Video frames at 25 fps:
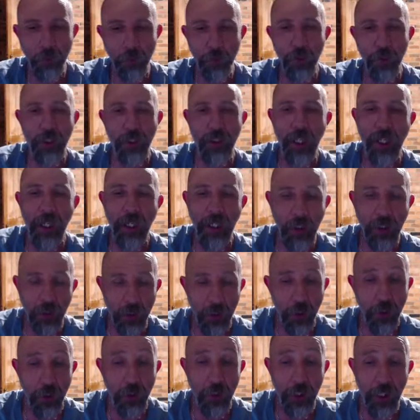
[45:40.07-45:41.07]
put a key in,
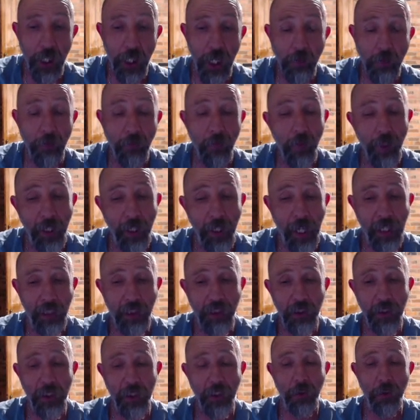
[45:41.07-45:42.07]
turn the key before you
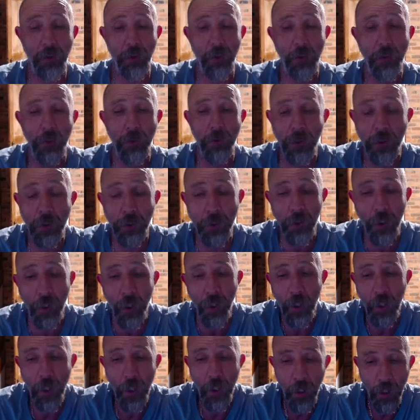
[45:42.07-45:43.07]
actually use
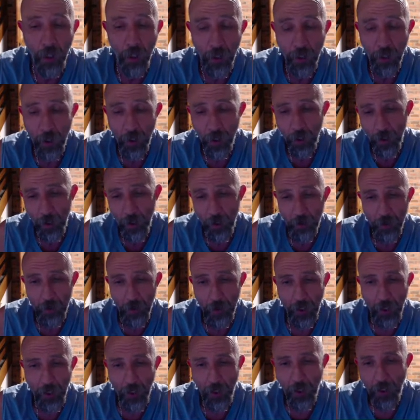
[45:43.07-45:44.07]

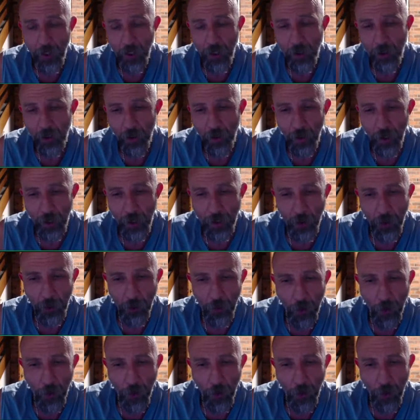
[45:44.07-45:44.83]
the electric